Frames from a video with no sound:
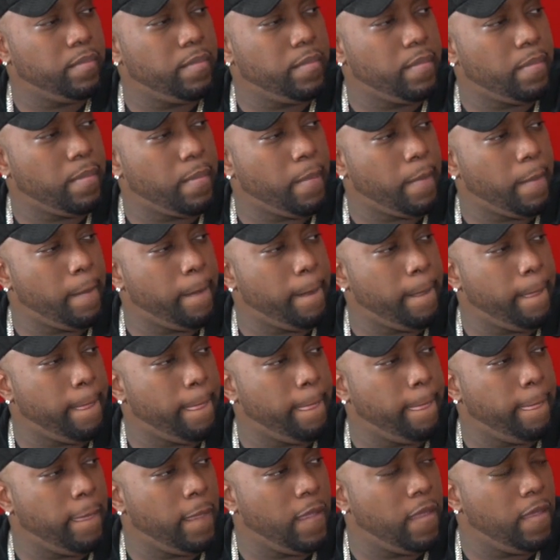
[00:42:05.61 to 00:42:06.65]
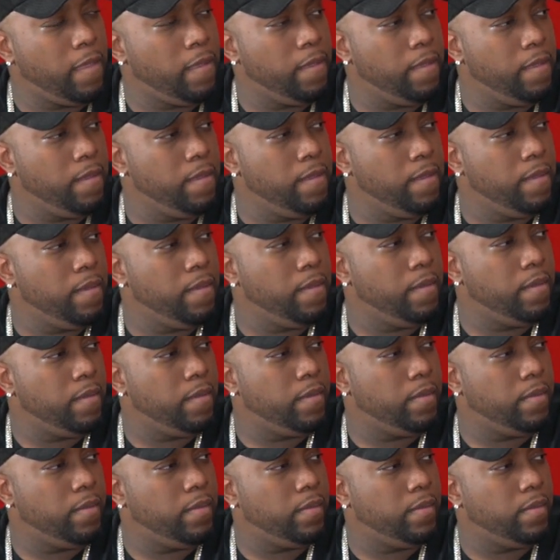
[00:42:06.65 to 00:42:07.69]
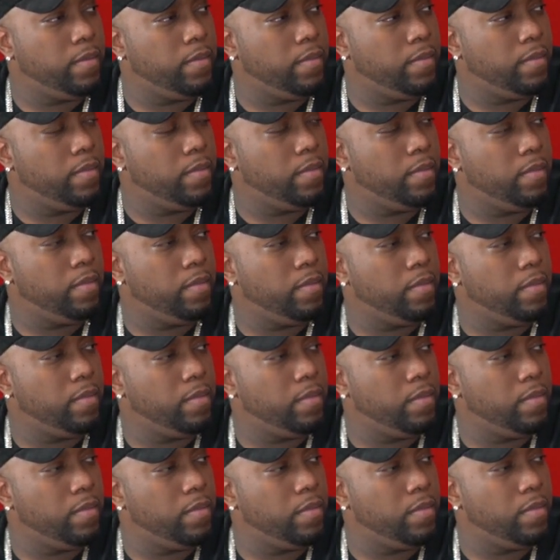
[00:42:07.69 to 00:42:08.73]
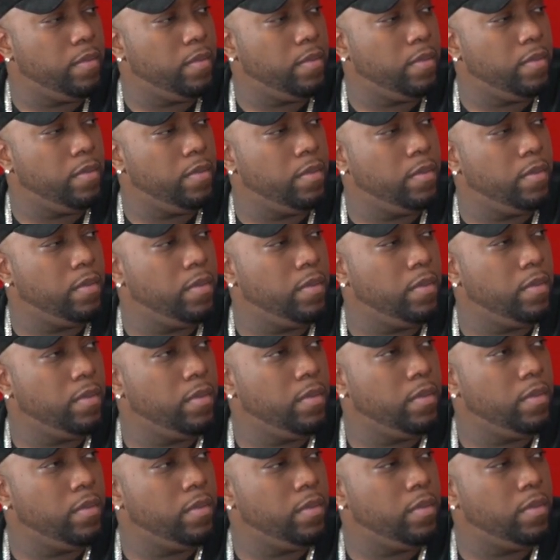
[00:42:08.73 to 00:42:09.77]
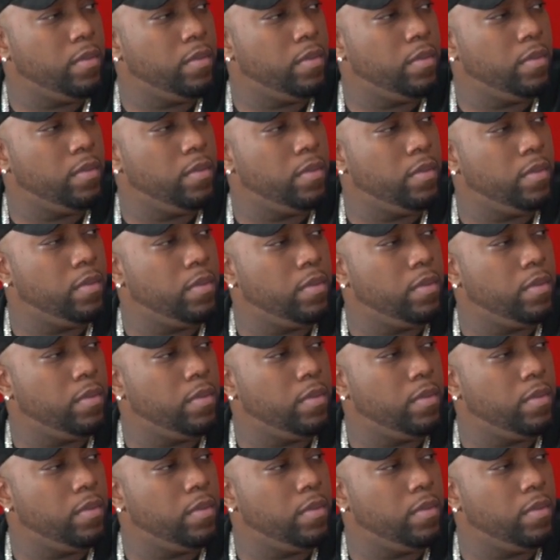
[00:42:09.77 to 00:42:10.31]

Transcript: (not speaking)